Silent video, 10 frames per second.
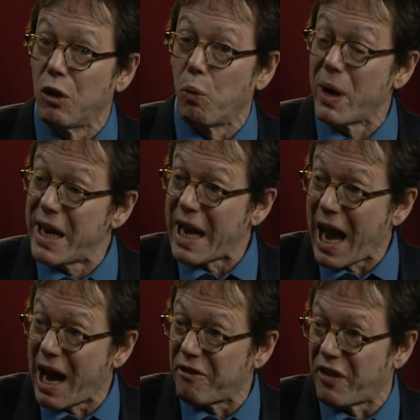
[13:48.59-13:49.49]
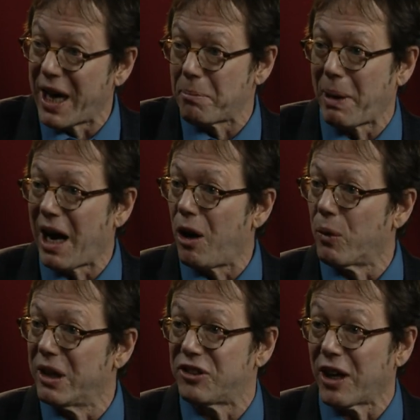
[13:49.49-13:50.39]
We have that
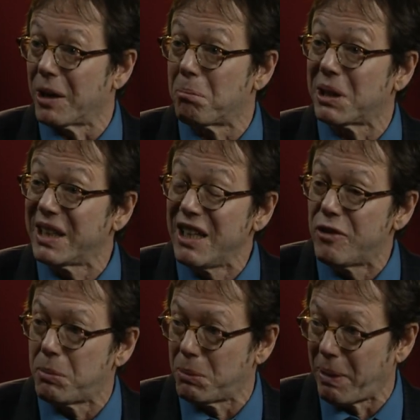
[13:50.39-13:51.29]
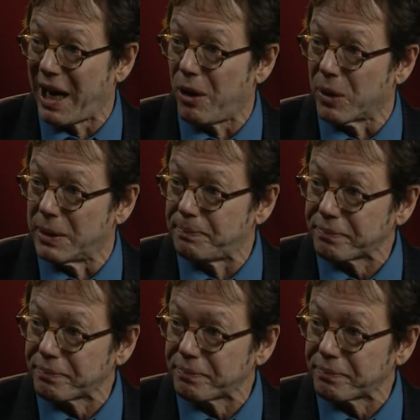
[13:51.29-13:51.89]
power. It's unbelievable power.